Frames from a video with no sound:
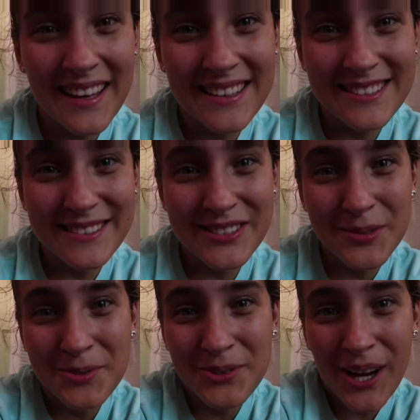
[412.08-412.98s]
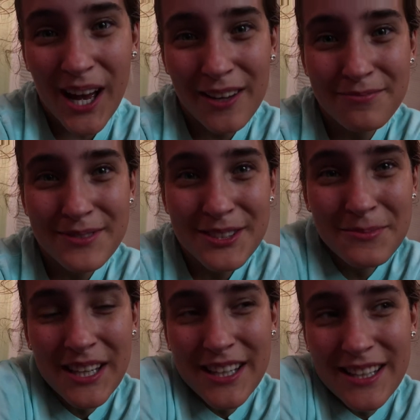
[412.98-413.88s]
And subscribe to
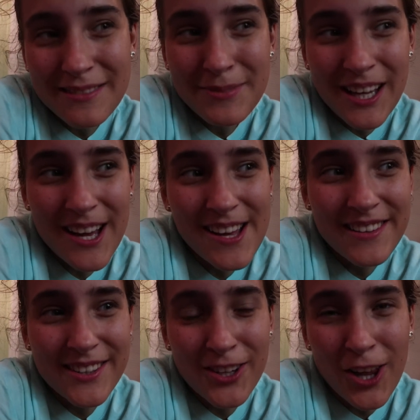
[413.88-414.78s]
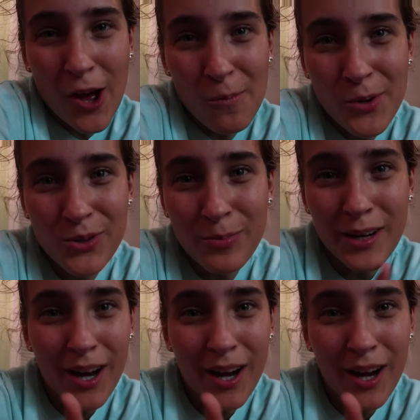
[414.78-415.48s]
me because it'll help boost my